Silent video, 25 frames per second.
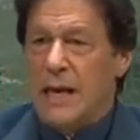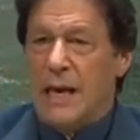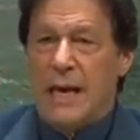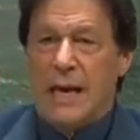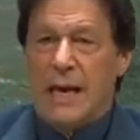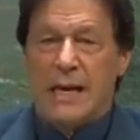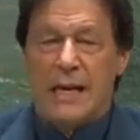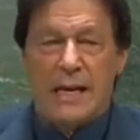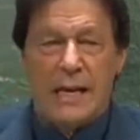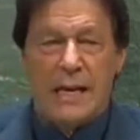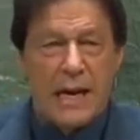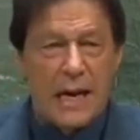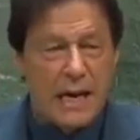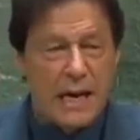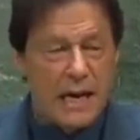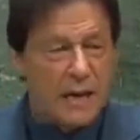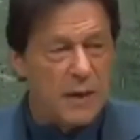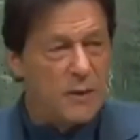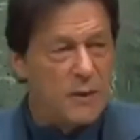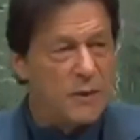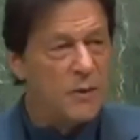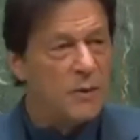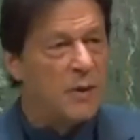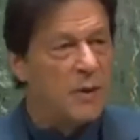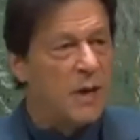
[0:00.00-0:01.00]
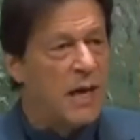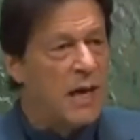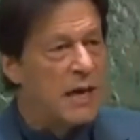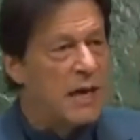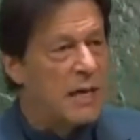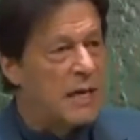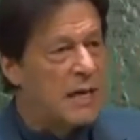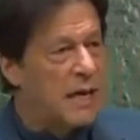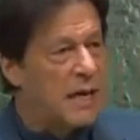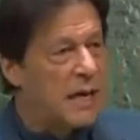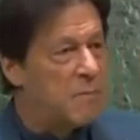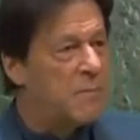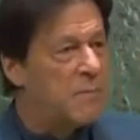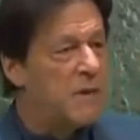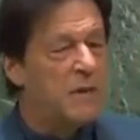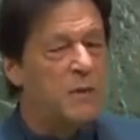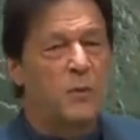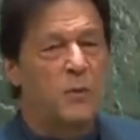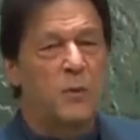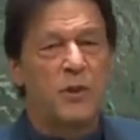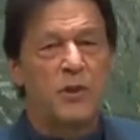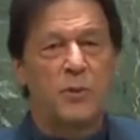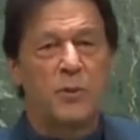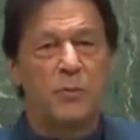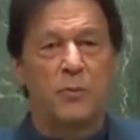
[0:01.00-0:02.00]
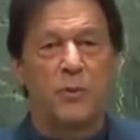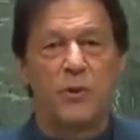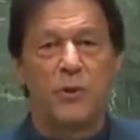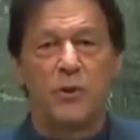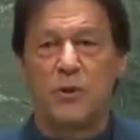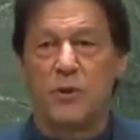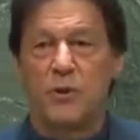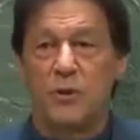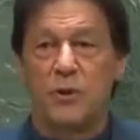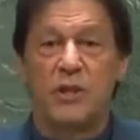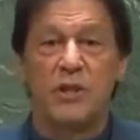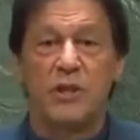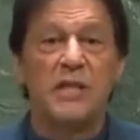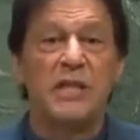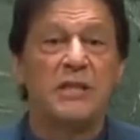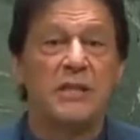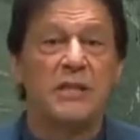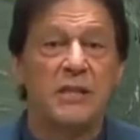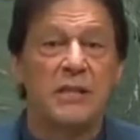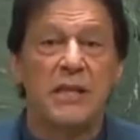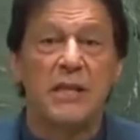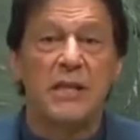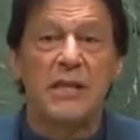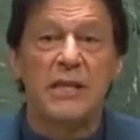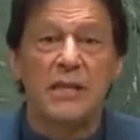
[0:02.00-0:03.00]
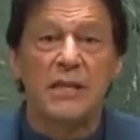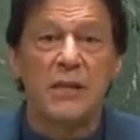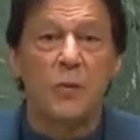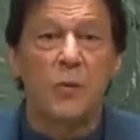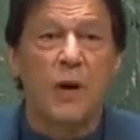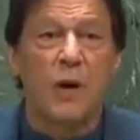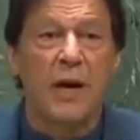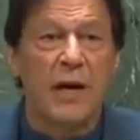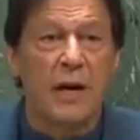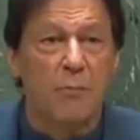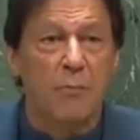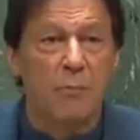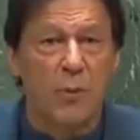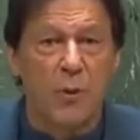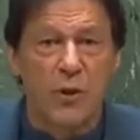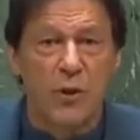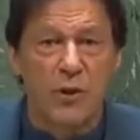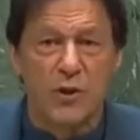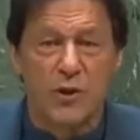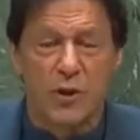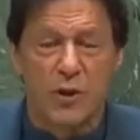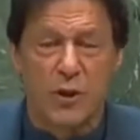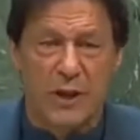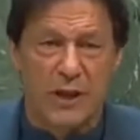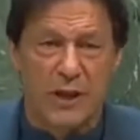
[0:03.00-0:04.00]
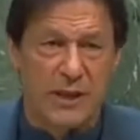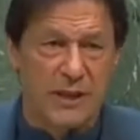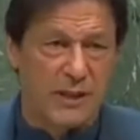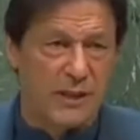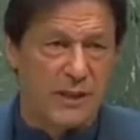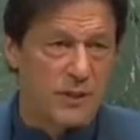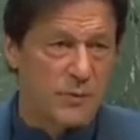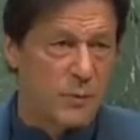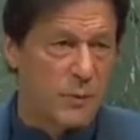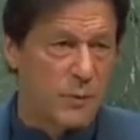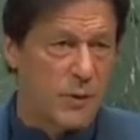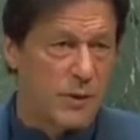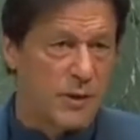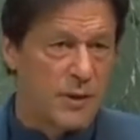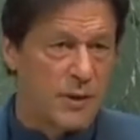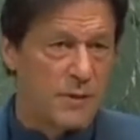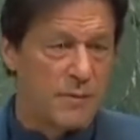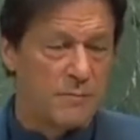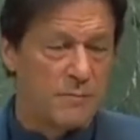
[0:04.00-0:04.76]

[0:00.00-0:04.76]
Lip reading: And now our government was supposed to, the reason why I opposed joining this war,